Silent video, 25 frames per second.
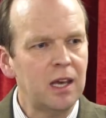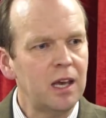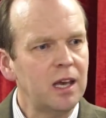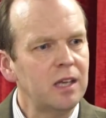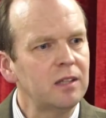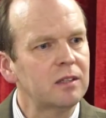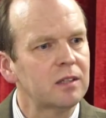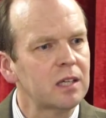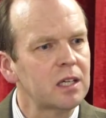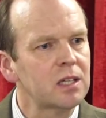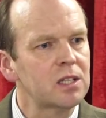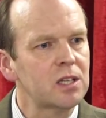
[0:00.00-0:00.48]
he
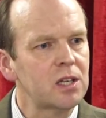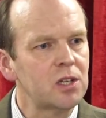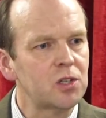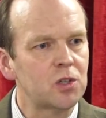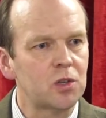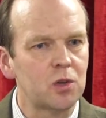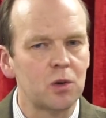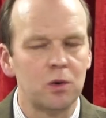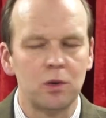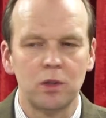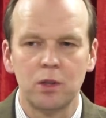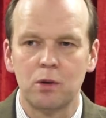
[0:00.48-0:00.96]
thinks he's
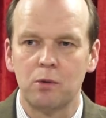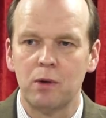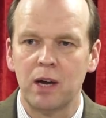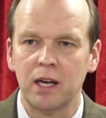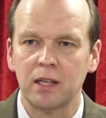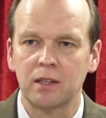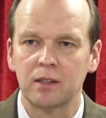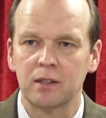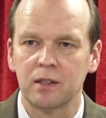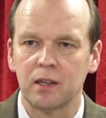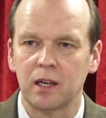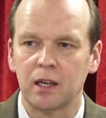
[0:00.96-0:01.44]
doing the
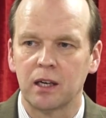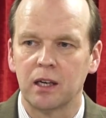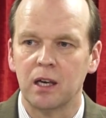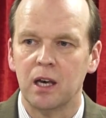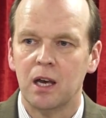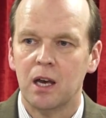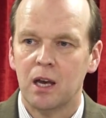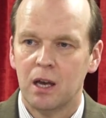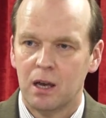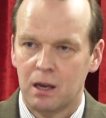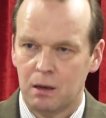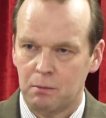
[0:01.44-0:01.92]
right thing,
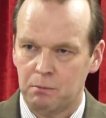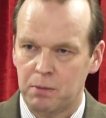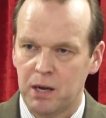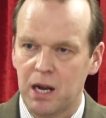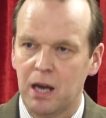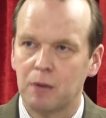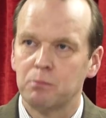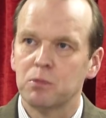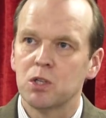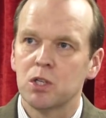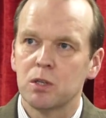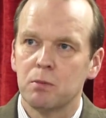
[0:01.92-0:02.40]
but
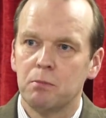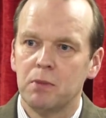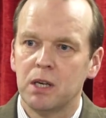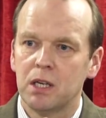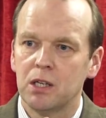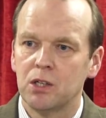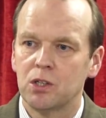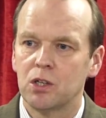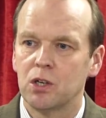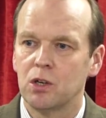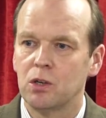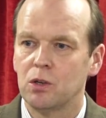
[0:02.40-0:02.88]
I'm
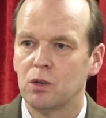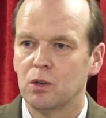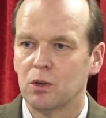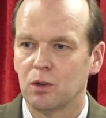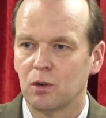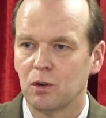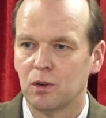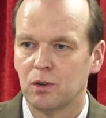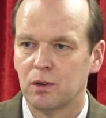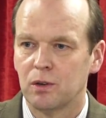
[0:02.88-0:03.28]
submitted to you.